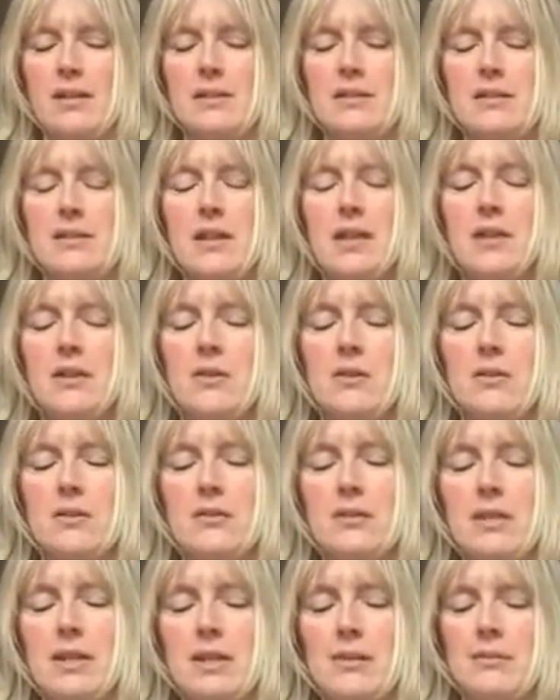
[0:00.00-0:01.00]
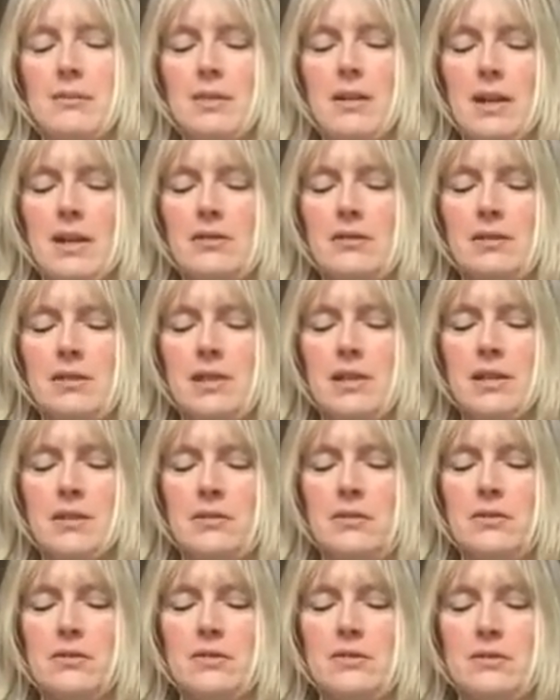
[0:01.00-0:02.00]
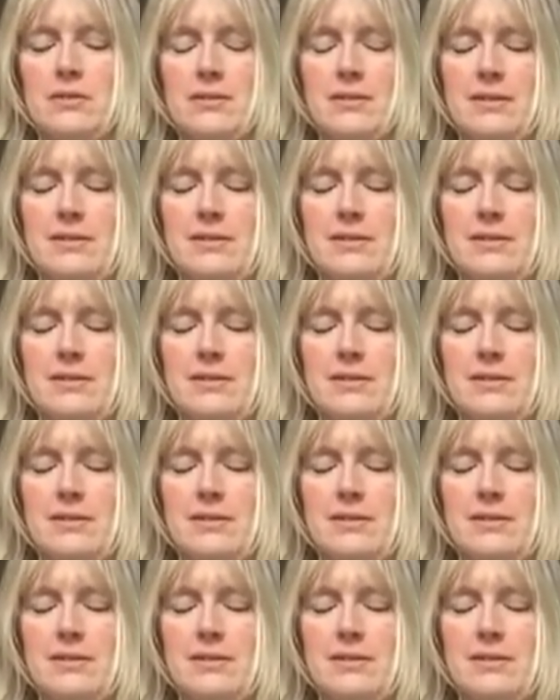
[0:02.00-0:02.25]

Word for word: single without single.